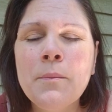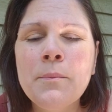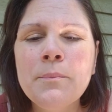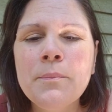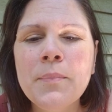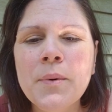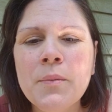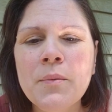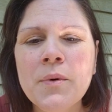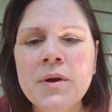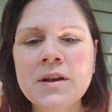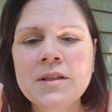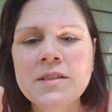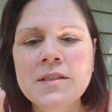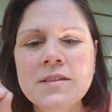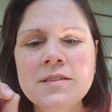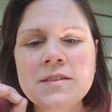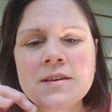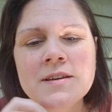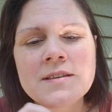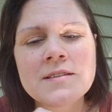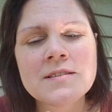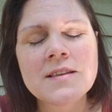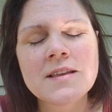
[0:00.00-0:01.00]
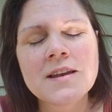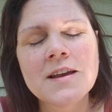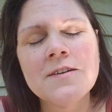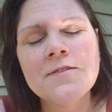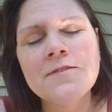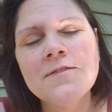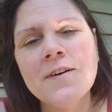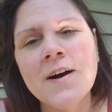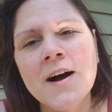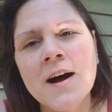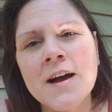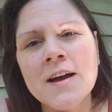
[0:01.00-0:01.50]
one of the things that I
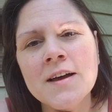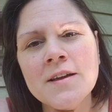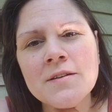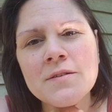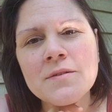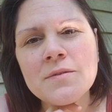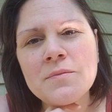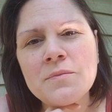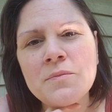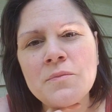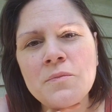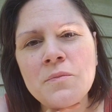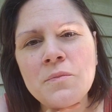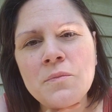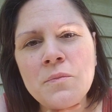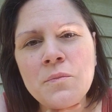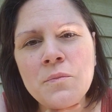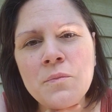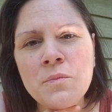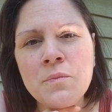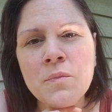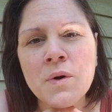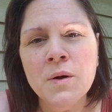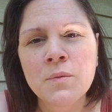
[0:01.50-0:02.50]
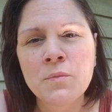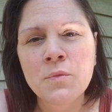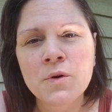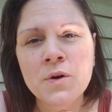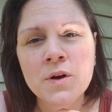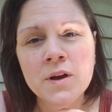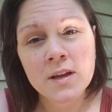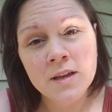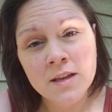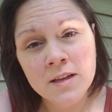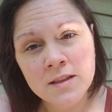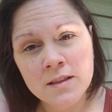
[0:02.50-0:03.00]
find when
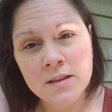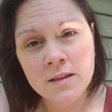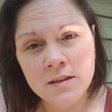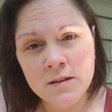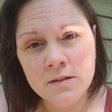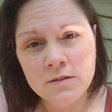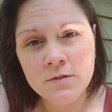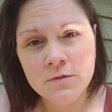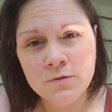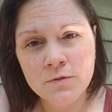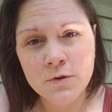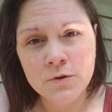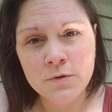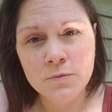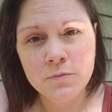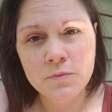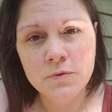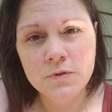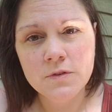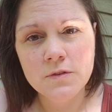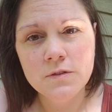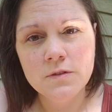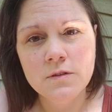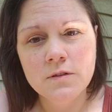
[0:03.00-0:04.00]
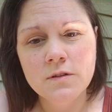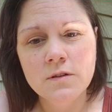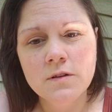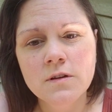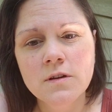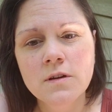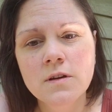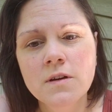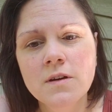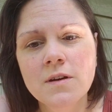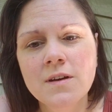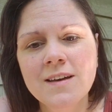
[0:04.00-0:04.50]
we're in these groups,
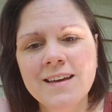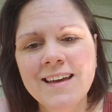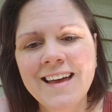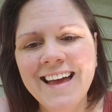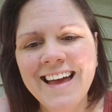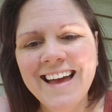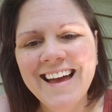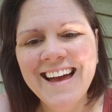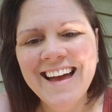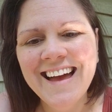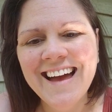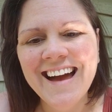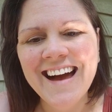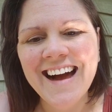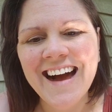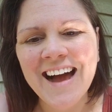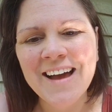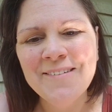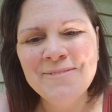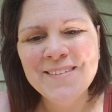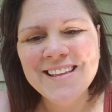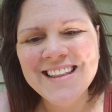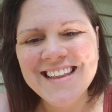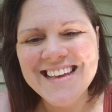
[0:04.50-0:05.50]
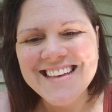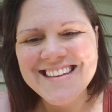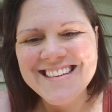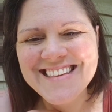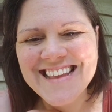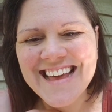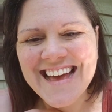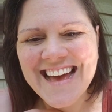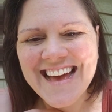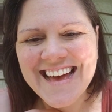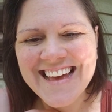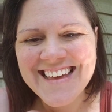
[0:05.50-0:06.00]
hi
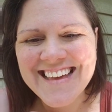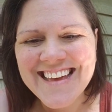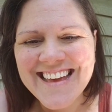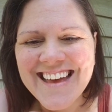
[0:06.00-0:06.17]
Melissa,